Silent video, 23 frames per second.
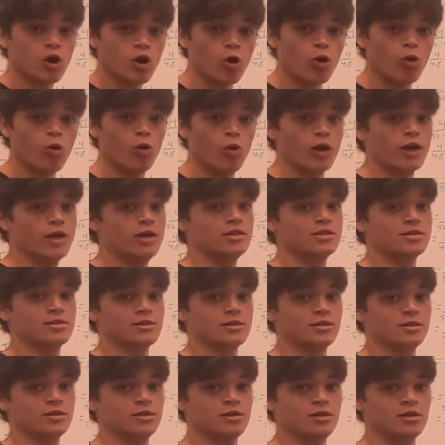always
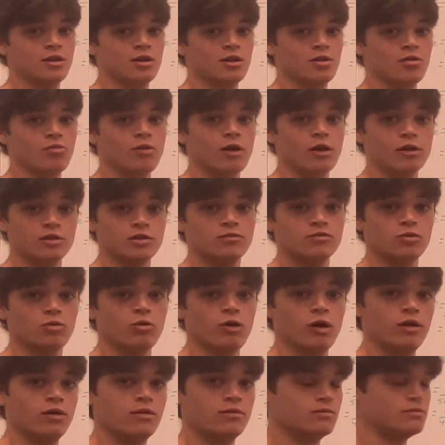relative to
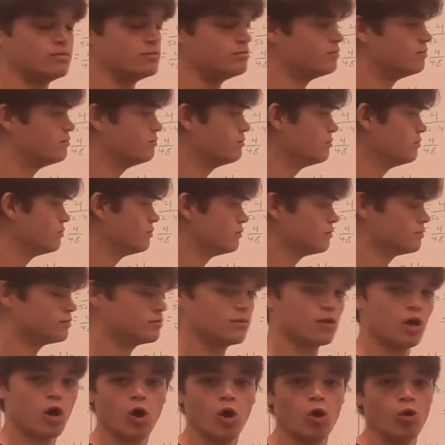1.
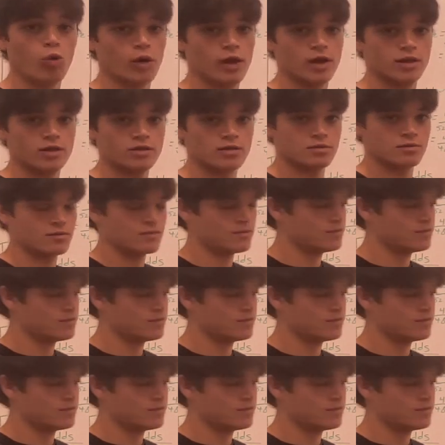Always.